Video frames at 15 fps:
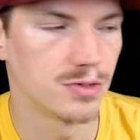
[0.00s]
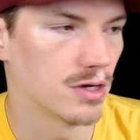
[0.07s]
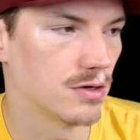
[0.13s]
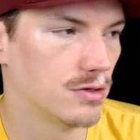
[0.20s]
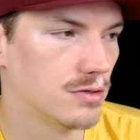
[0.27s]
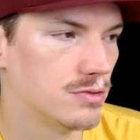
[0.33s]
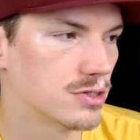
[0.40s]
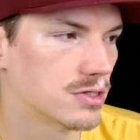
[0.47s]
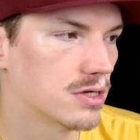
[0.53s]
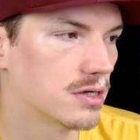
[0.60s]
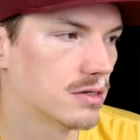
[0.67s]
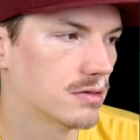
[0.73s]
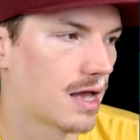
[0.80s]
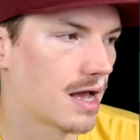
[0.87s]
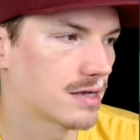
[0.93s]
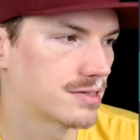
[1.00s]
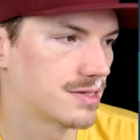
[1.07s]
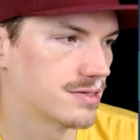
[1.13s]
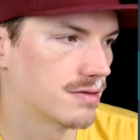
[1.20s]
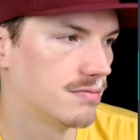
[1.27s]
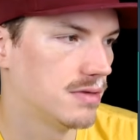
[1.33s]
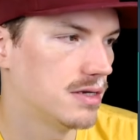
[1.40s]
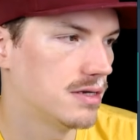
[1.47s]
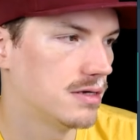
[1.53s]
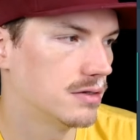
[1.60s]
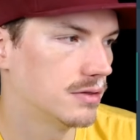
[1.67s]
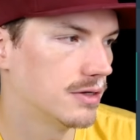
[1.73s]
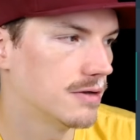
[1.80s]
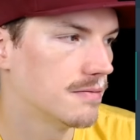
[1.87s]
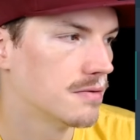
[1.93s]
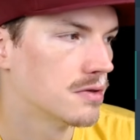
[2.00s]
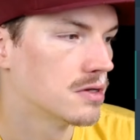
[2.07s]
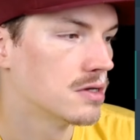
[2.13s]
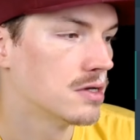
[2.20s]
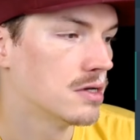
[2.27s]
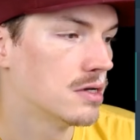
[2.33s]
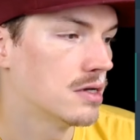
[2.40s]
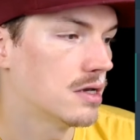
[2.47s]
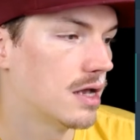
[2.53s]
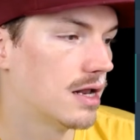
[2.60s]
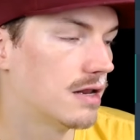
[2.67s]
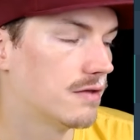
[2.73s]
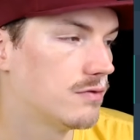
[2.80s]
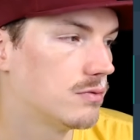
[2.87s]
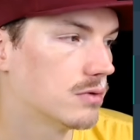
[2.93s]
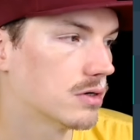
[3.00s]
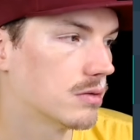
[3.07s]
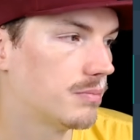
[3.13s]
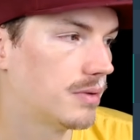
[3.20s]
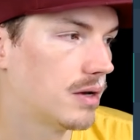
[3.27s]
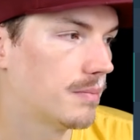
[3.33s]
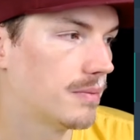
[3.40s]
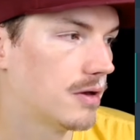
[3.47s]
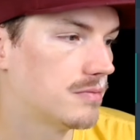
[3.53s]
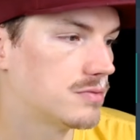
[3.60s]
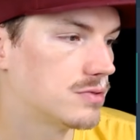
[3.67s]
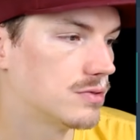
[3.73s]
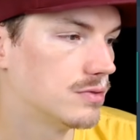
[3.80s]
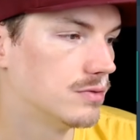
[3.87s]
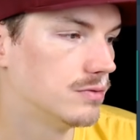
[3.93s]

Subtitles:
You just get access immediately. And if you were to bump up to